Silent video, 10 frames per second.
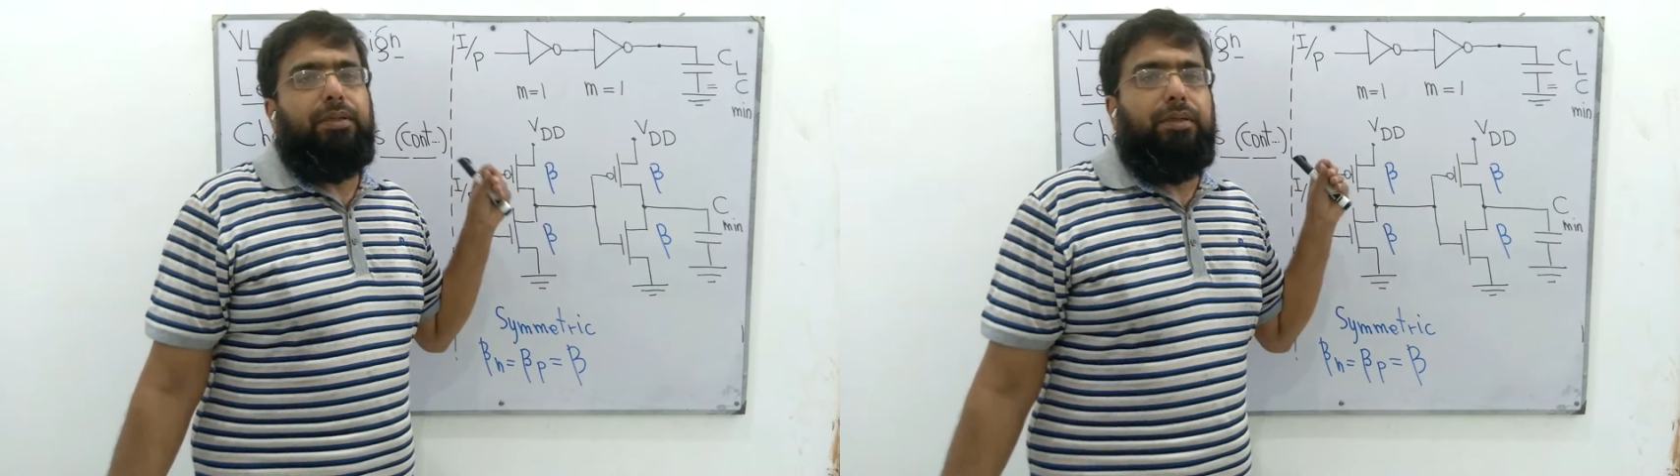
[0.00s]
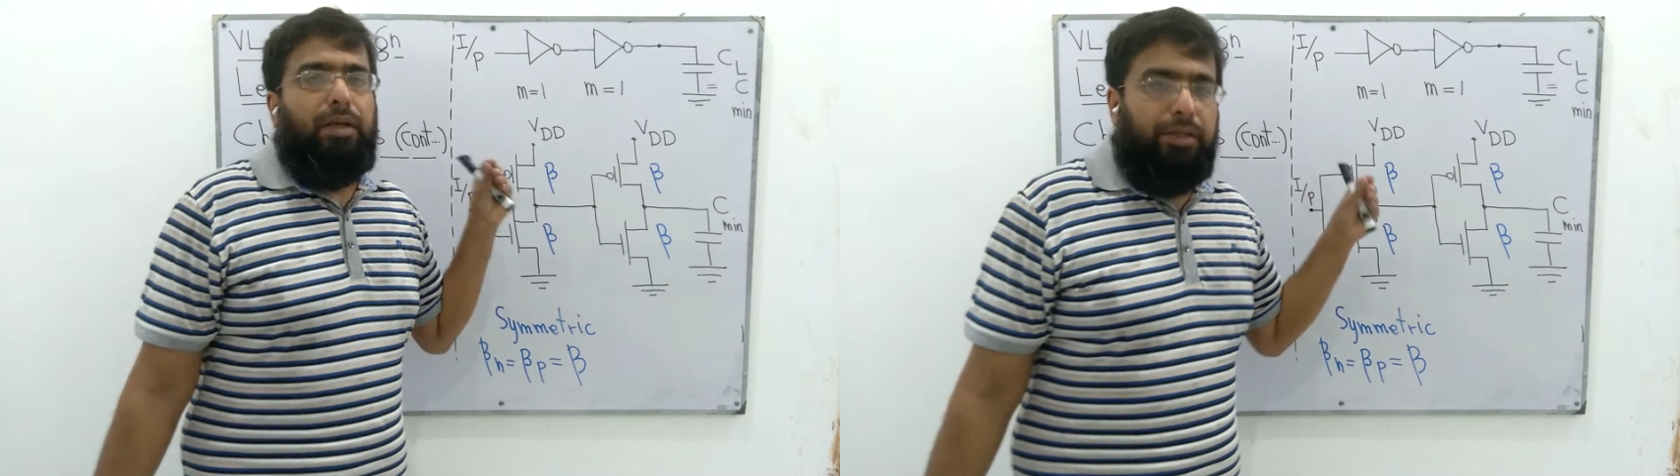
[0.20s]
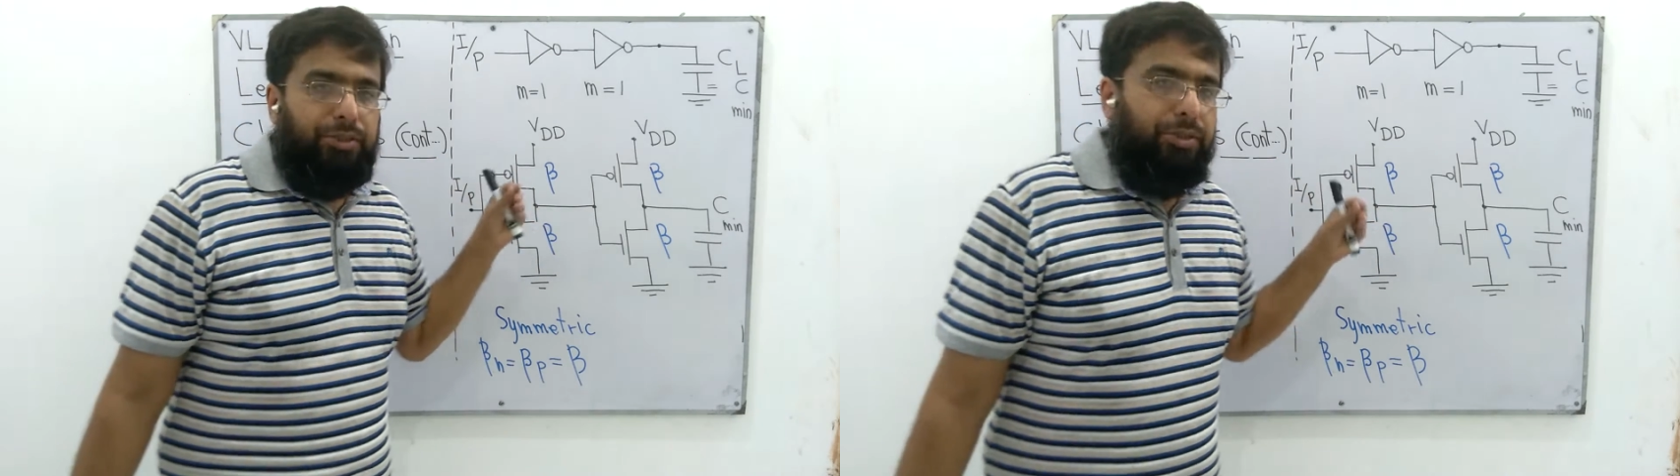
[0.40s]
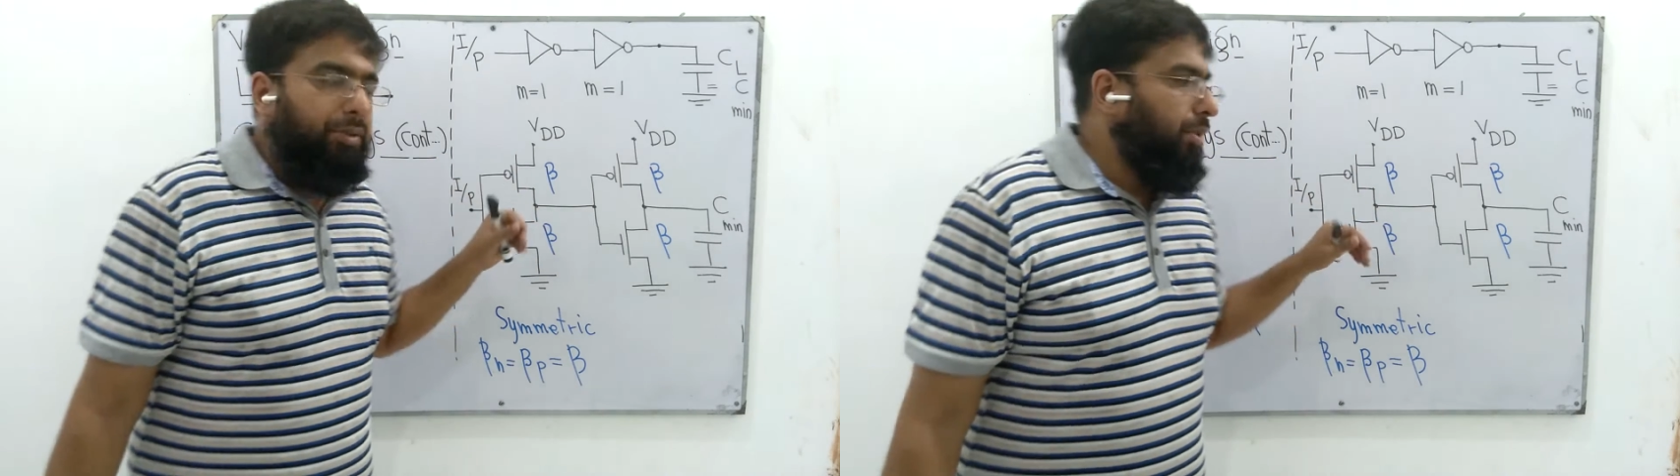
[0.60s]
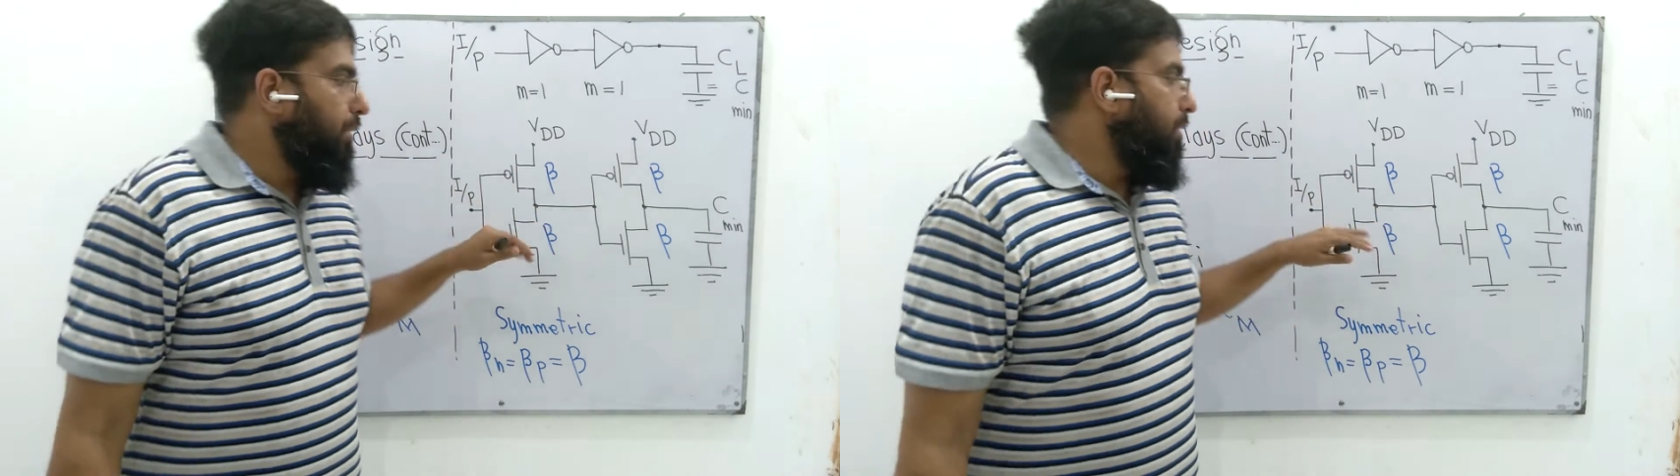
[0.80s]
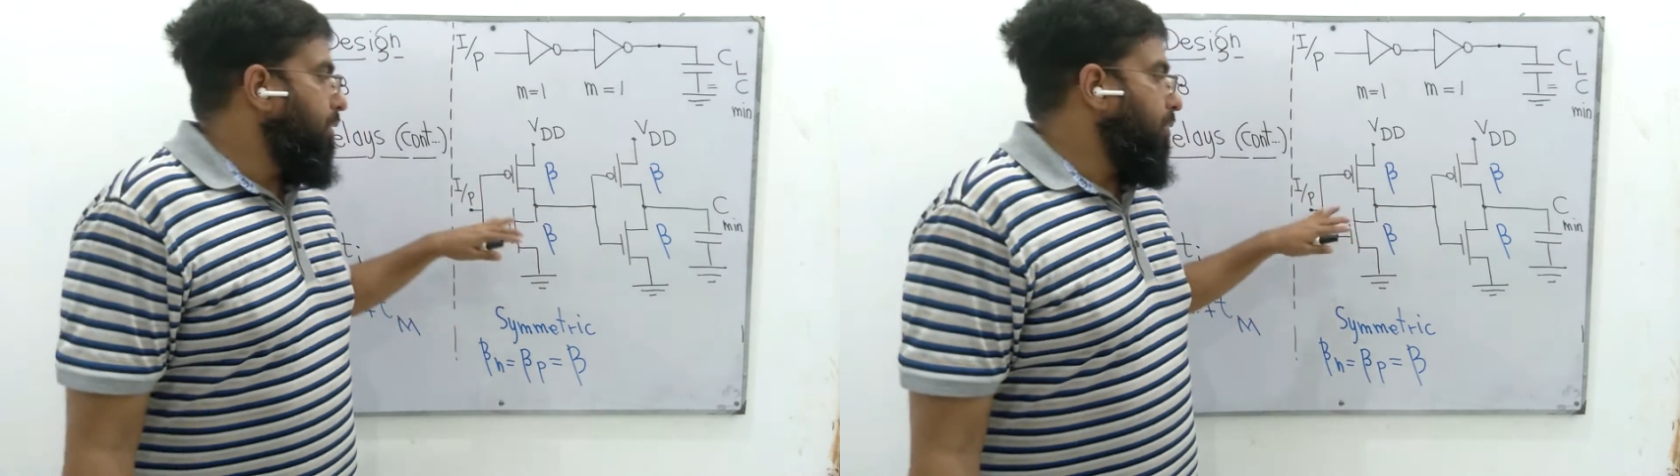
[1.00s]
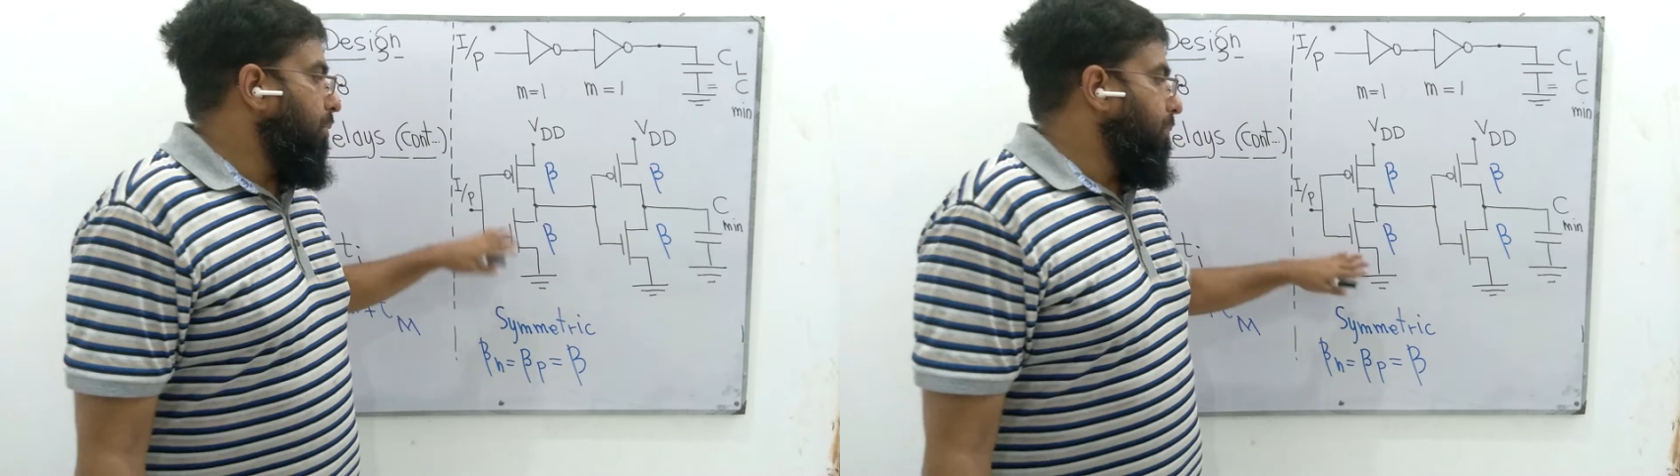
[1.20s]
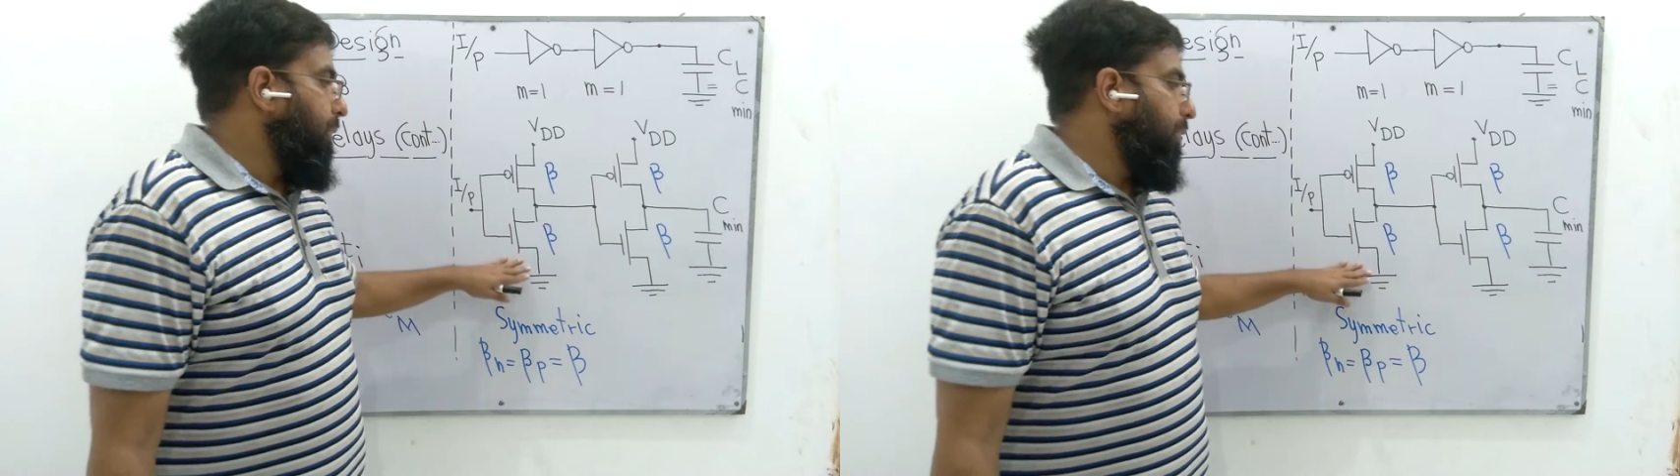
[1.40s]
larger
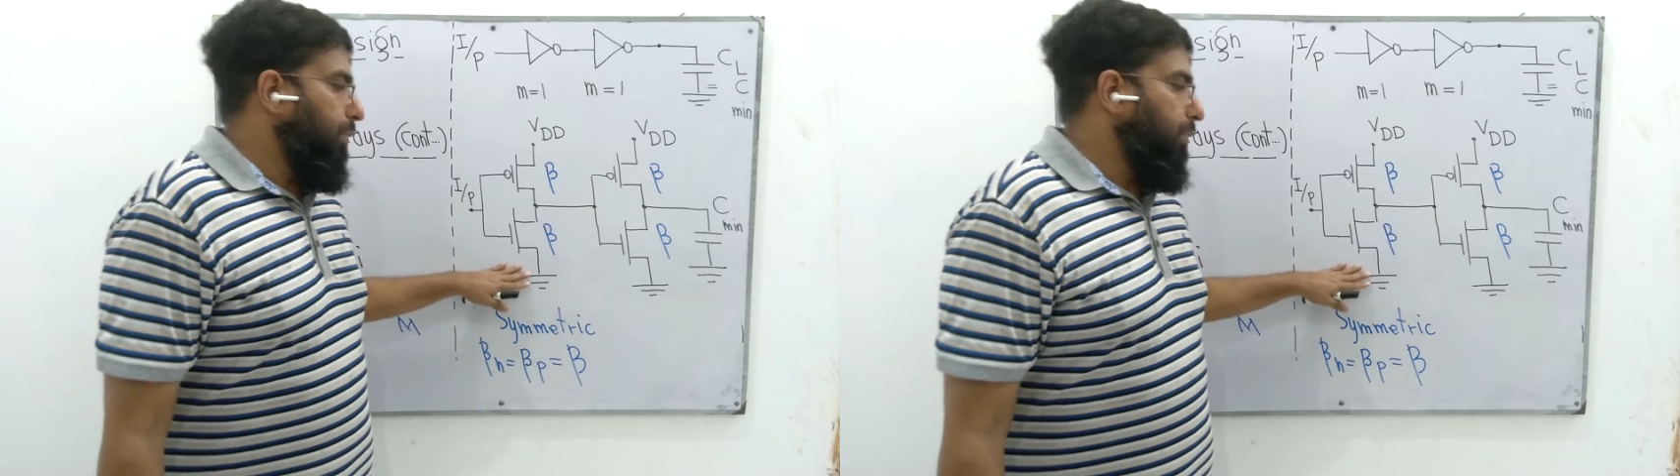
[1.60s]
compared